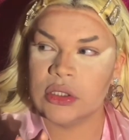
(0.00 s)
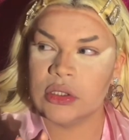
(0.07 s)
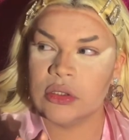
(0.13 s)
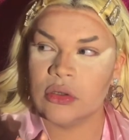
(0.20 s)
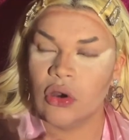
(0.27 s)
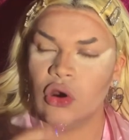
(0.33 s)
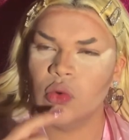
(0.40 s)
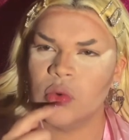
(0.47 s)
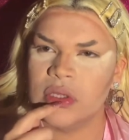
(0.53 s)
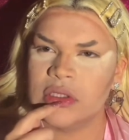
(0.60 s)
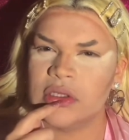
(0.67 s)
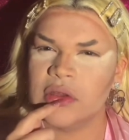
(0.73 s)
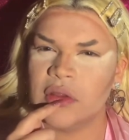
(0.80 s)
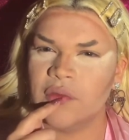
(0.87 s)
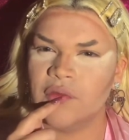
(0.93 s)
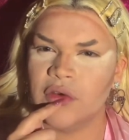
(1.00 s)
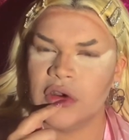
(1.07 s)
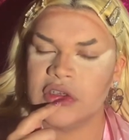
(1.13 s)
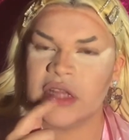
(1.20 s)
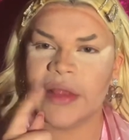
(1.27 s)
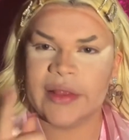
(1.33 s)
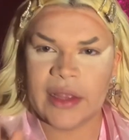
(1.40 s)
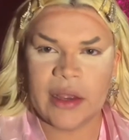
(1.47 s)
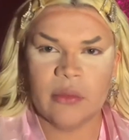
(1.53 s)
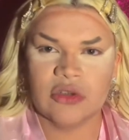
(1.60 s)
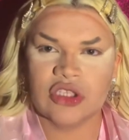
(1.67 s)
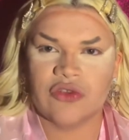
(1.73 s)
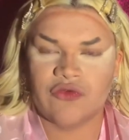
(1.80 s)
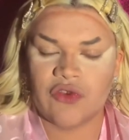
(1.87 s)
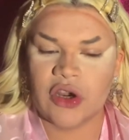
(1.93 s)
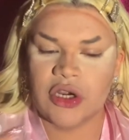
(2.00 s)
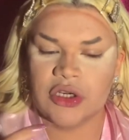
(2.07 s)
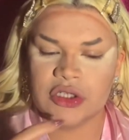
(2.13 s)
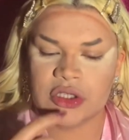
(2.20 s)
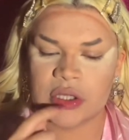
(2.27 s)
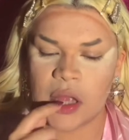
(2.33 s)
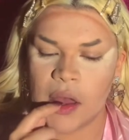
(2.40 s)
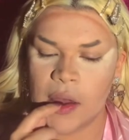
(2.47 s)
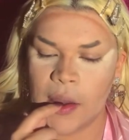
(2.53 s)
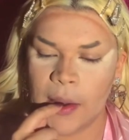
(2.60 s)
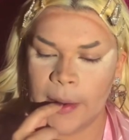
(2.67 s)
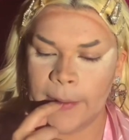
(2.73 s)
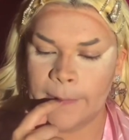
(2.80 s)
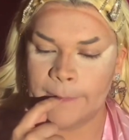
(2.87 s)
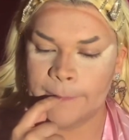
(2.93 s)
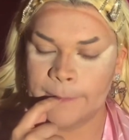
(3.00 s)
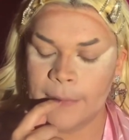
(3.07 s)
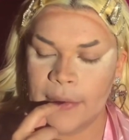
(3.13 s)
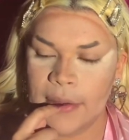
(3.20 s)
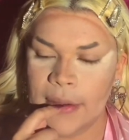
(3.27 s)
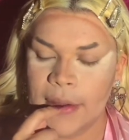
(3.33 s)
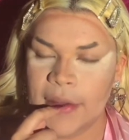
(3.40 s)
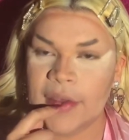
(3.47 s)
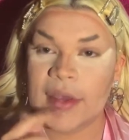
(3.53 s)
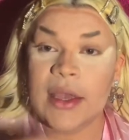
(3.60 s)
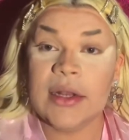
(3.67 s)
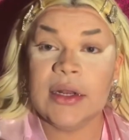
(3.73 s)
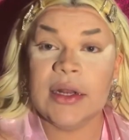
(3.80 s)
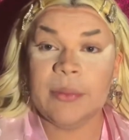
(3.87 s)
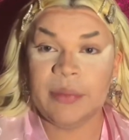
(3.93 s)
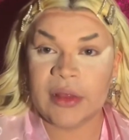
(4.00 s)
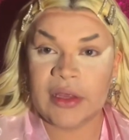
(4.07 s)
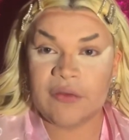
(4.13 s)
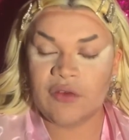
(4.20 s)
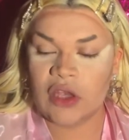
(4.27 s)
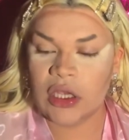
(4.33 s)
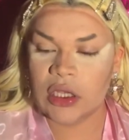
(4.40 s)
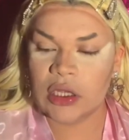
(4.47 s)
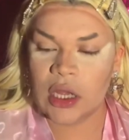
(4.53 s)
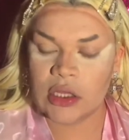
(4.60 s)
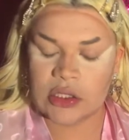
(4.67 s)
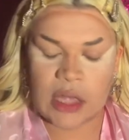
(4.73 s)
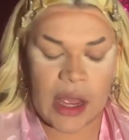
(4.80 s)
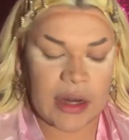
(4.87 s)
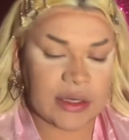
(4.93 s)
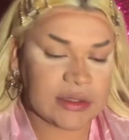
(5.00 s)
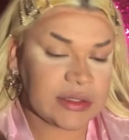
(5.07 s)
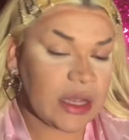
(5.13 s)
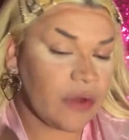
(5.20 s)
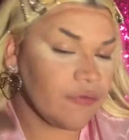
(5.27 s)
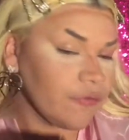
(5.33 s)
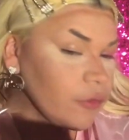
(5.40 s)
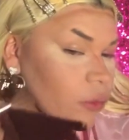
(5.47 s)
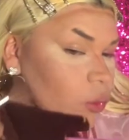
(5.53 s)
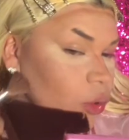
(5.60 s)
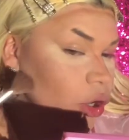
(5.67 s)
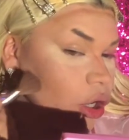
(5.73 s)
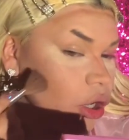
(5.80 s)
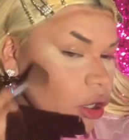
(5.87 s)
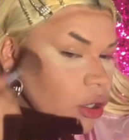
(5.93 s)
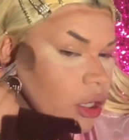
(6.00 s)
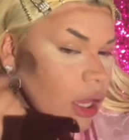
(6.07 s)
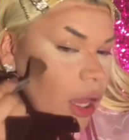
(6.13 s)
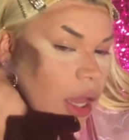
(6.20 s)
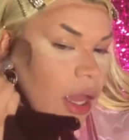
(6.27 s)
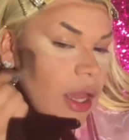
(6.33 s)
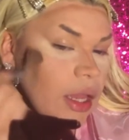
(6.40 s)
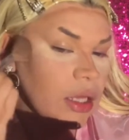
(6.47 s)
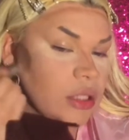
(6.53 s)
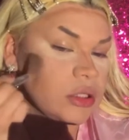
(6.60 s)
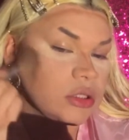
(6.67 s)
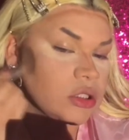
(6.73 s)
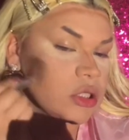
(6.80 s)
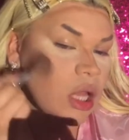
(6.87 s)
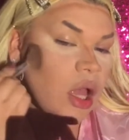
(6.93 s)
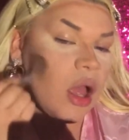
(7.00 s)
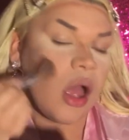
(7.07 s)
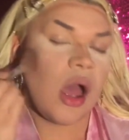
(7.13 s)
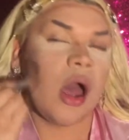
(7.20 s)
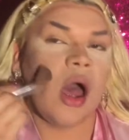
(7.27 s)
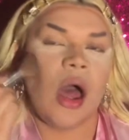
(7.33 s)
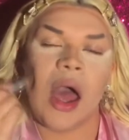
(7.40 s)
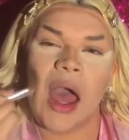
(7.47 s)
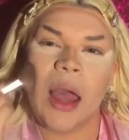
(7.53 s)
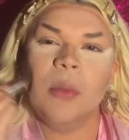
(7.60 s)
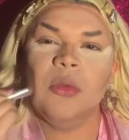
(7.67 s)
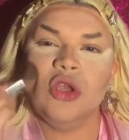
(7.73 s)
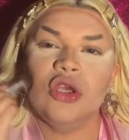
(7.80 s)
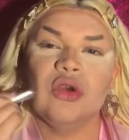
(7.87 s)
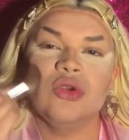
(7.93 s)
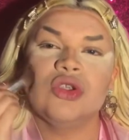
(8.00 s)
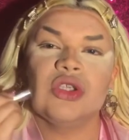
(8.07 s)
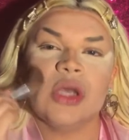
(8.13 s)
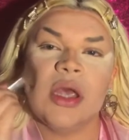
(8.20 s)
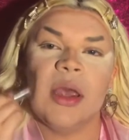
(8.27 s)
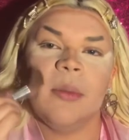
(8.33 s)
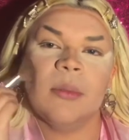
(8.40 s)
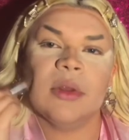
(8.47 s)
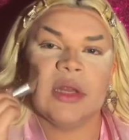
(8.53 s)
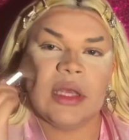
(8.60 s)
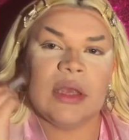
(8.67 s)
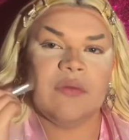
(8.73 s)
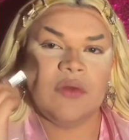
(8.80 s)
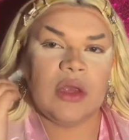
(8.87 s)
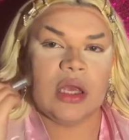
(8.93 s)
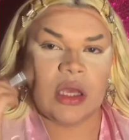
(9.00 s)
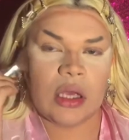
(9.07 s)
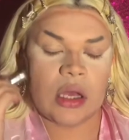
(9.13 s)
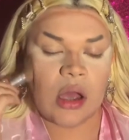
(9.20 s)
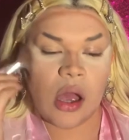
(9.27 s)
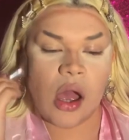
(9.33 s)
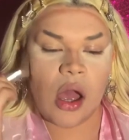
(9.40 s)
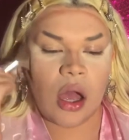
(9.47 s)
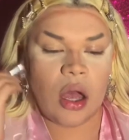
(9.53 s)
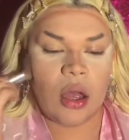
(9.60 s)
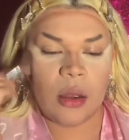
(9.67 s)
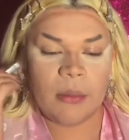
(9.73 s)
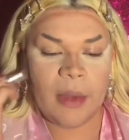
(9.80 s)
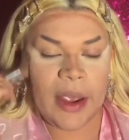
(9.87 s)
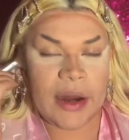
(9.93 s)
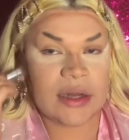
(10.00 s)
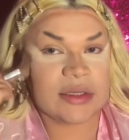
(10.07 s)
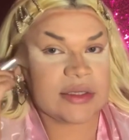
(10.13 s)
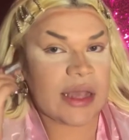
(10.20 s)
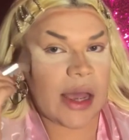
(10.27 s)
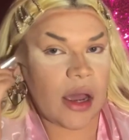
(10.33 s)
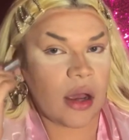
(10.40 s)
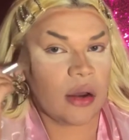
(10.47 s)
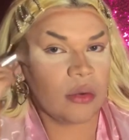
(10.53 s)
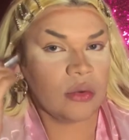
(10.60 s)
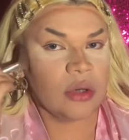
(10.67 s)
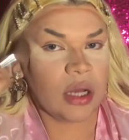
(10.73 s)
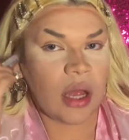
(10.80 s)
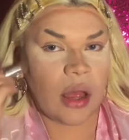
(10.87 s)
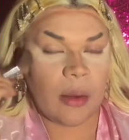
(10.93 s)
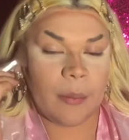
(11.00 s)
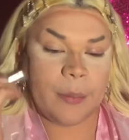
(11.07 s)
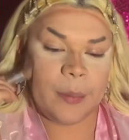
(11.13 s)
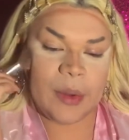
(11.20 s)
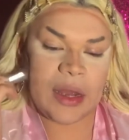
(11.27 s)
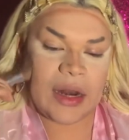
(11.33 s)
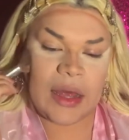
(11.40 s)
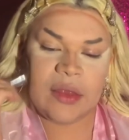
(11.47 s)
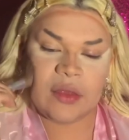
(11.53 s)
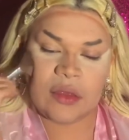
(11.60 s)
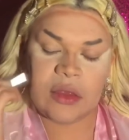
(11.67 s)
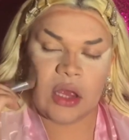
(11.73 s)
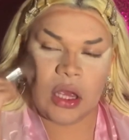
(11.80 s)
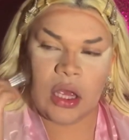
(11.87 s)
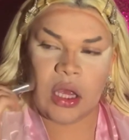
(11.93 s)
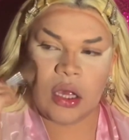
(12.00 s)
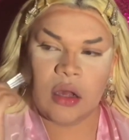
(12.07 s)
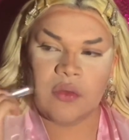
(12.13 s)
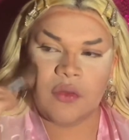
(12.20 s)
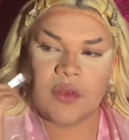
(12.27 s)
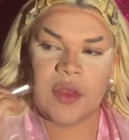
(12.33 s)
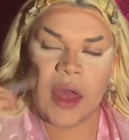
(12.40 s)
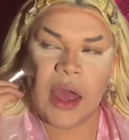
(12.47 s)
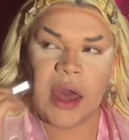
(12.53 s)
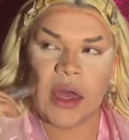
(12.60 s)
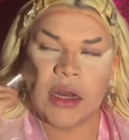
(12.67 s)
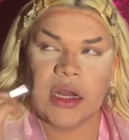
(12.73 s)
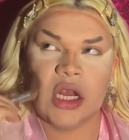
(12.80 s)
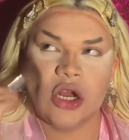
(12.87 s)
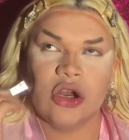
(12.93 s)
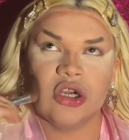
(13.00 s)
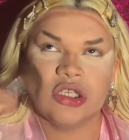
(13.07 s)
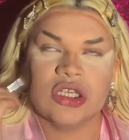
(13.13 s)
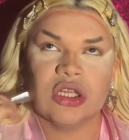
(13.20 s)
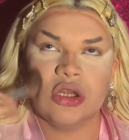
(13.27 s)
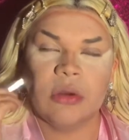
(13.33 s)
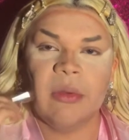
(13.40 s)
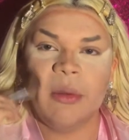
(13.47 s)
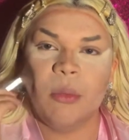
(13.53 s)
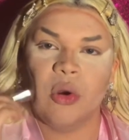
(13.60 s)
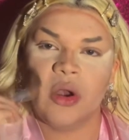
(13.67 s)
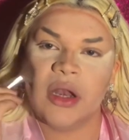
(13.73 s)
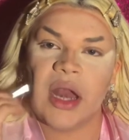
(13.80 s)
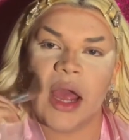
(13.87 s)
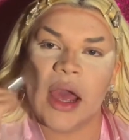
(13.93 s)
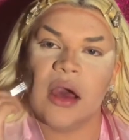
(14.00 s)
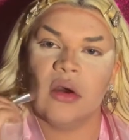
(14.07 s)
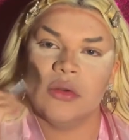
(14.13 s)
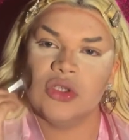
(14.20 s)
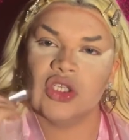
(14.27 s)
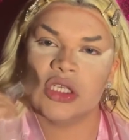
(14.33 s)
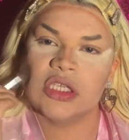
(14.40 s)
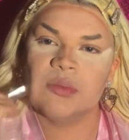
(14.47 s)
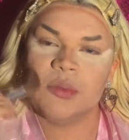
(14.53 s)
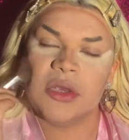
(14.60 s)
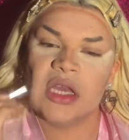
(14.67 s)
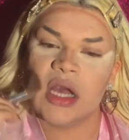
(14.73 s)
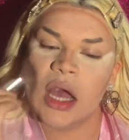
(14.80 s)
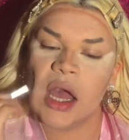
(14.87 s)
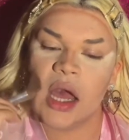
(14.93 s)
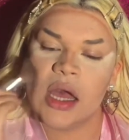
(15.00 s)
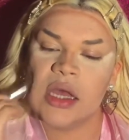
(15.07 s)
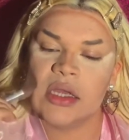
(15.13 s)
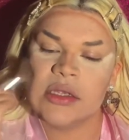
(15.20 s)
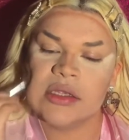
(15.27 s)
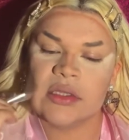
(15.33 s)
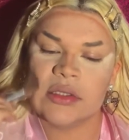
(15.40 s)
Or was it the 1st? I think it was the 1st. He ended up leaving out of town for work. And I'm used to him leaving out of town. But I think that it hurts a little bit more now, just because